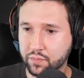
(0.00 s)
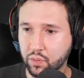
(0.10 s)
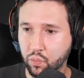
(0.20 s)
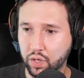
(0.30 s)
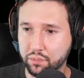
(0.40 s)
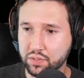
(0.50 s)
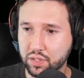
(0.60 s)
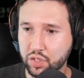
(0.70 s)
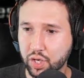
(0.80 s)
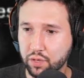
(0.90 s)
Welcome to the
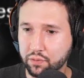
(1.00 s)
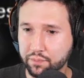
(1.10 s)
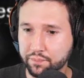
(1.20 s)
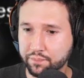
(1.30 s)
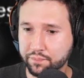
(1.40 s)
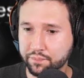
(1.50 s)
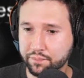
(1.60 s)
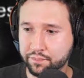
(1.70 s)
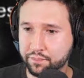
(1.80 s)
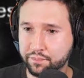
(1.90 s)
channel.
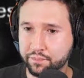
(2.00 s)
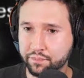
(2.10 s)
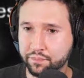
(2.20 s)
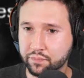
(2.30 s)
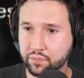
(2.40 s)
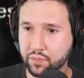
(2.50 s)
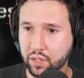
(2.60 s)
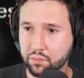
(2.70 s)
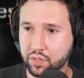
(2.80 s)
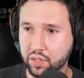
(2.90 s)

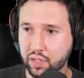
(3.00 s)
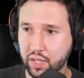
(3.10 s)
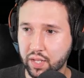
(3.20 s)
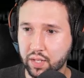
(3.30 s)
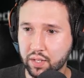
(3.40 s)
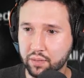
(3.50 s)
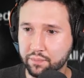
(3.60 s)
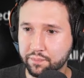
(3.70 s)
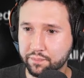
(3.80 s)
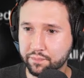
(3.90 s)
I'm just going to hit A.
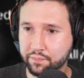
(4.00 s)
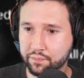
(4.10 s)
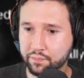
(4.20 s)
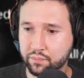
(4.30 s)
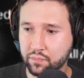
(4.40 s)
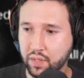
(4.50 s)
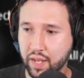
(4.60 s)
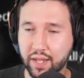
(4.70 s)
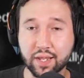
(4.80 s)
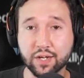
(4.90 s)
And
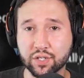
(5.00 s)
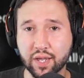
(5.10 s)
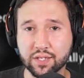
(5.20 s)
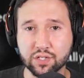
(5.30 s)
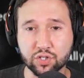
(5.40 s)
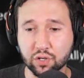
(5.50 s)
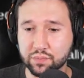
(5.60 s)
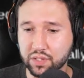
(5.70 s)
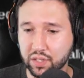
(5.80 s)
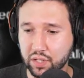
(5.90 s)
it actually has the terms
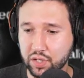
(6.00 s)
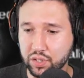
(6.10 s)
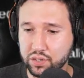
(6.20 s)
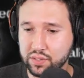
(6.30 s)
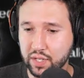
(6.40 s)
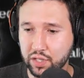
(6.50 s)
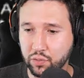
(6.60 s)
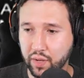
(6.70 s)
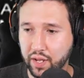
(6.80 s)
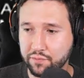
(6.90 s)
and conditions that you
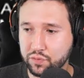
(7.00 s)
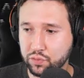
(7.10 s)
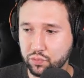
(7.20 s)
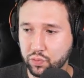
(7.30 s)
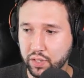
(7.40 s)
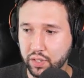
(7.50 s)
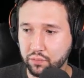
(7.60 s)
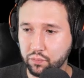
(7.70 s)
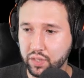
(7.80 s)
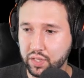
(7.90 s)
have to
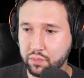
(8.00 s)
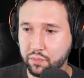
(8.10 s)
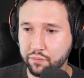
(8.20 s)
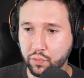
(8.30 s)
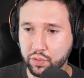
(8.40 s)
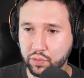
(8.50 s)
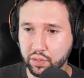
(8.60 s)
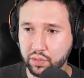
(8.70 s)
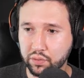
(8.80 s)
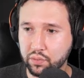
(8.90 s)
read before you
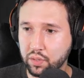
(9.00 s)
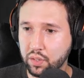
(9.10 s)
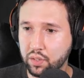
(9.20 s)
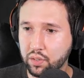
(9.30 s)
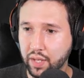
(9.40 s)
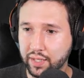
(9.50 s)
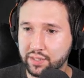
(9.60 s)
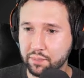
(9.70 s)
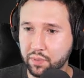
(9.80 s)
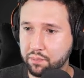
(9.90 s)
can
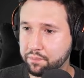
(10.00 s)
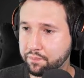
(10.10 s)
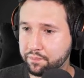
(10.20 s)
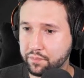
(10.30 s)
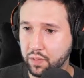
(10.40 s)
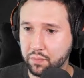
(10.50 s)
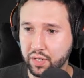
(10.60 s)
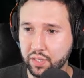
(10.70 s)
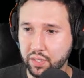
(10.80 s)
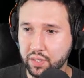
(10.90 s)
accept them. I'm going to
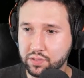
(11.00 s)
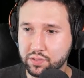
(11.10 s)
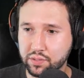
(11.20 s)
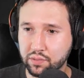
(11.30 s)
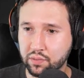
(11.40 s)
hit yes.